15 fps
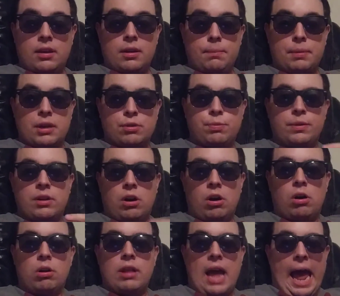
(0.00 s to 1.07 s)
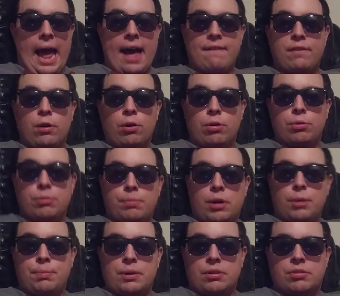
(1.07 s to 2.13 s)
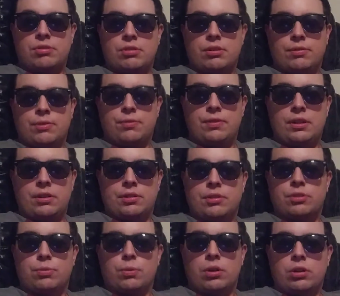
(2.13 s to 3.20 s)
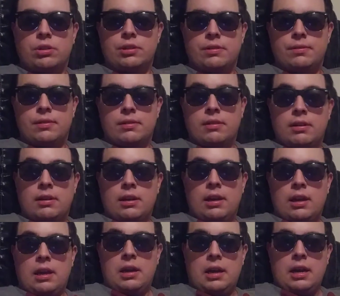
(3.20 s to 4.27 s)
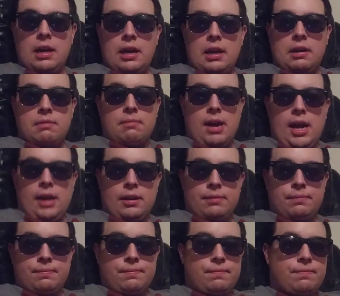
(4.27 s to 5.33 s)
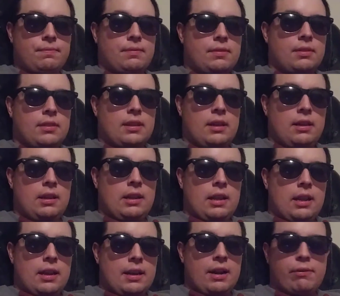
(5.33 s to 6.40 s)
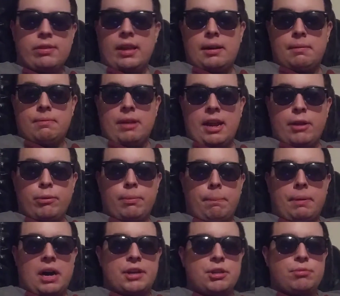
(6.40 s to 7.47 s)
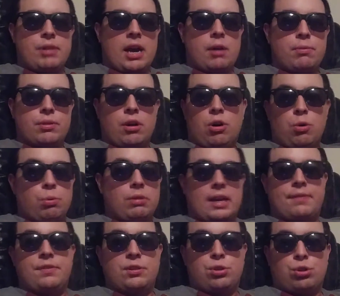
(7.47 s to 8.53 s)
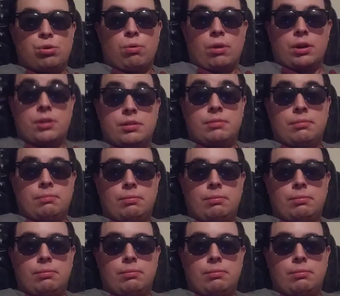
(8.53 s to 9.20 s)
Because we all have our own purpose to fulfill in this world. And never let anyone bog you down with, oh, life is short.